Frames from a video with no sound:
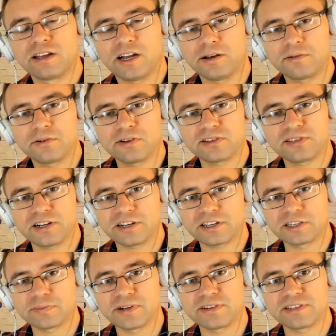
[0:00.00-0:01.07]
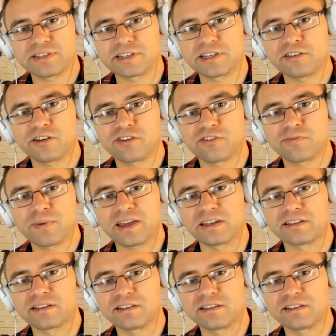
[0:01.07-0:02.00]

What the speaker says: I'm going to start experiencing a lot of pain.